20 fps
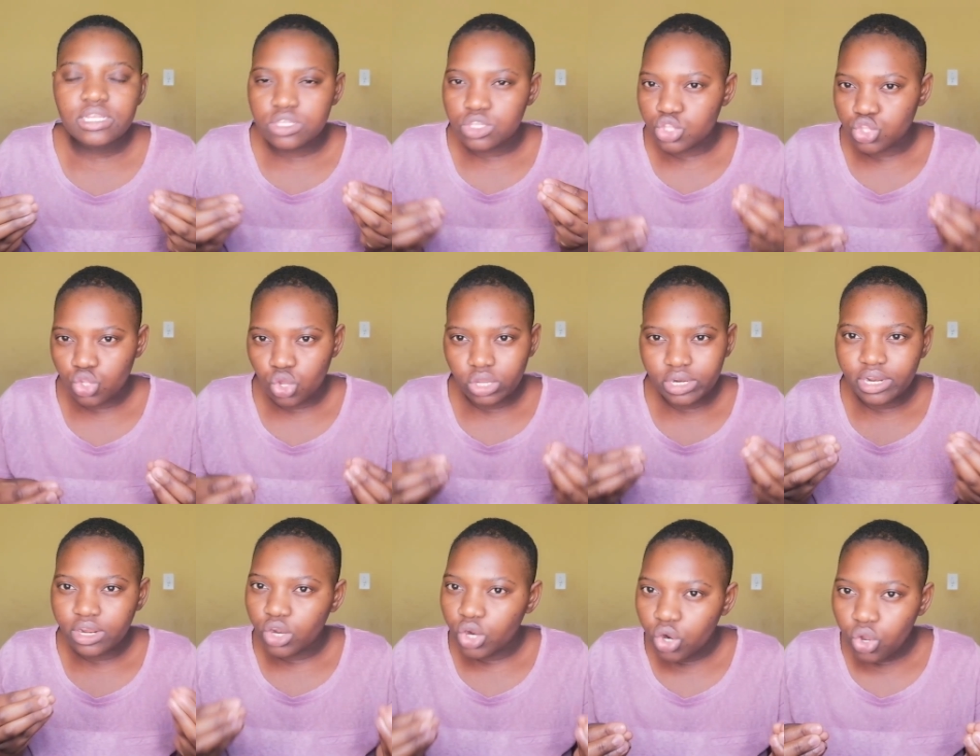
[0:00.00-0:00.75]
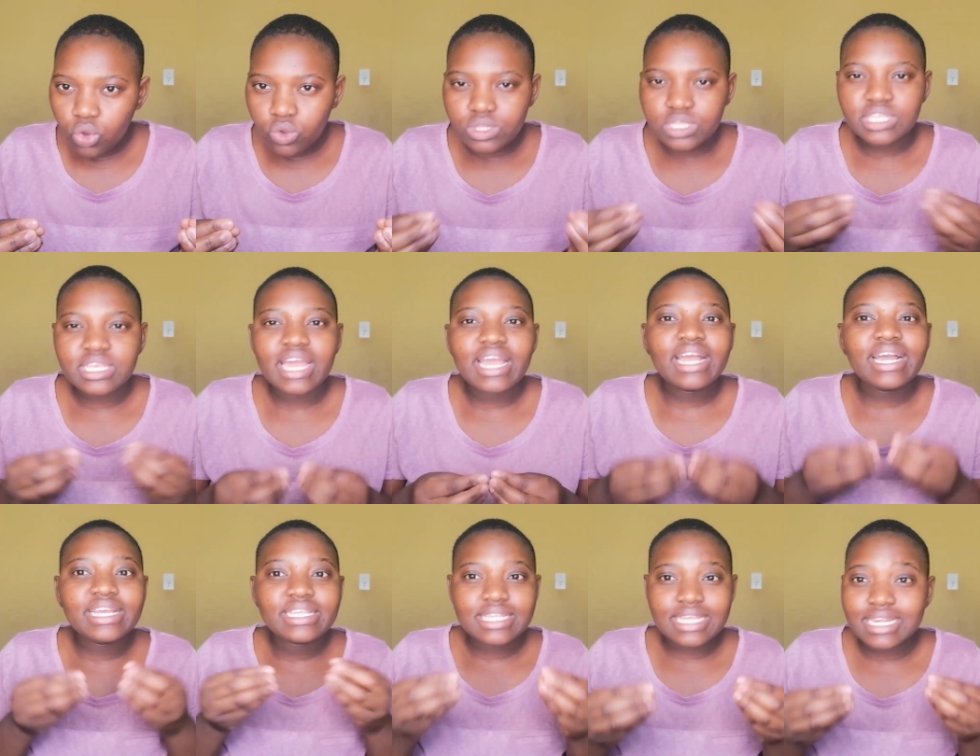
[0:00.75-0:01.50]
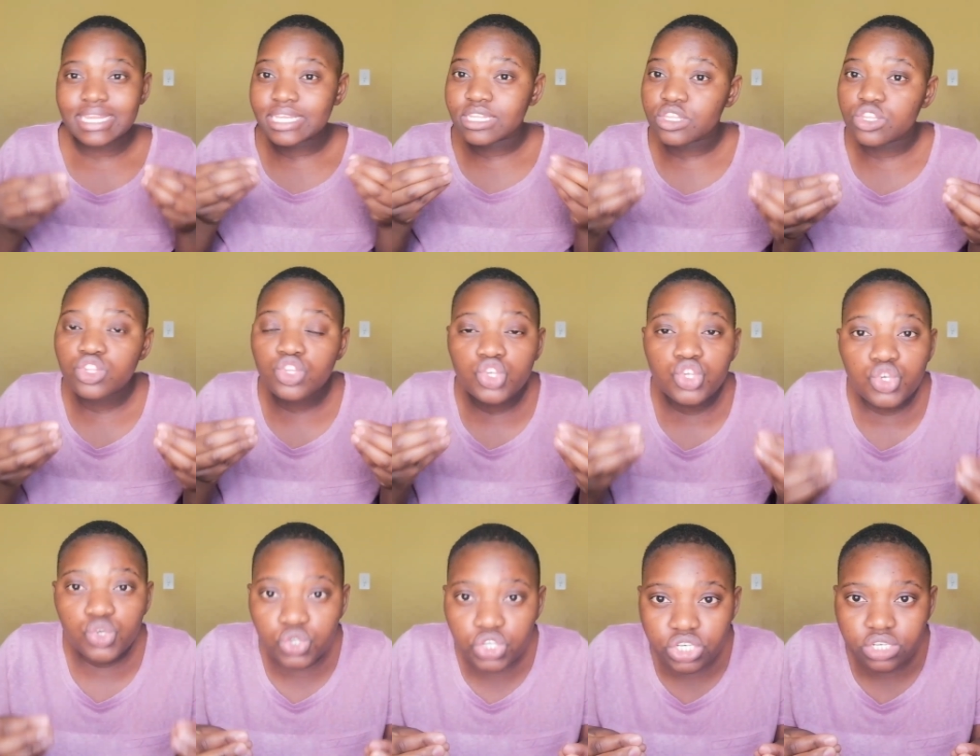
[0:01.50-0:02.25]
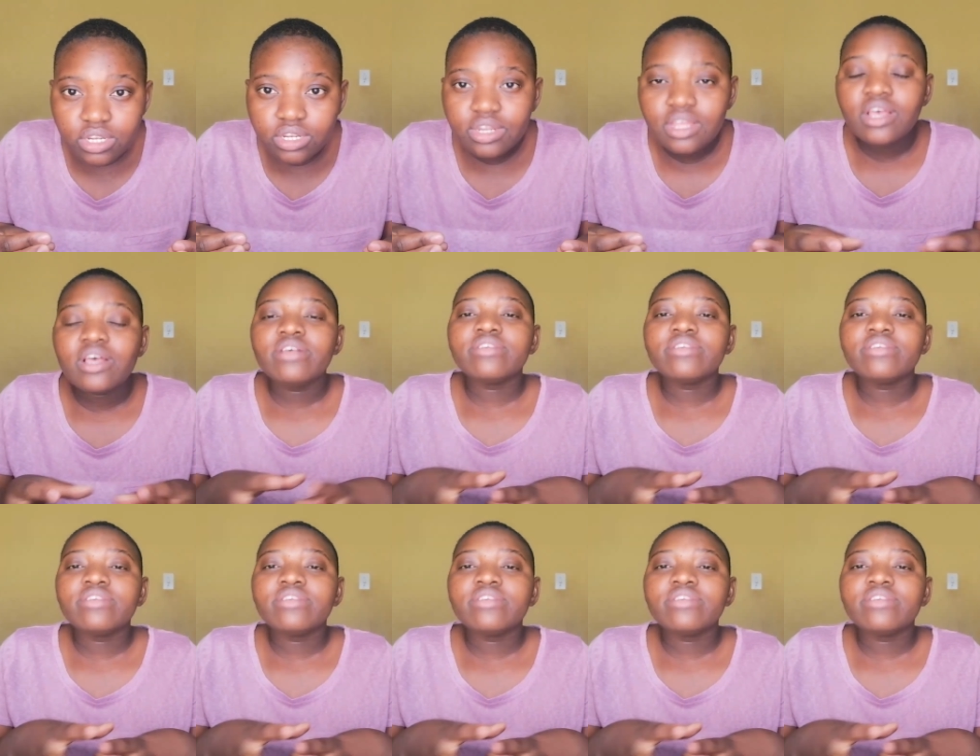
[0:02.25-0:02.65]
is not a law. SICA is an institution.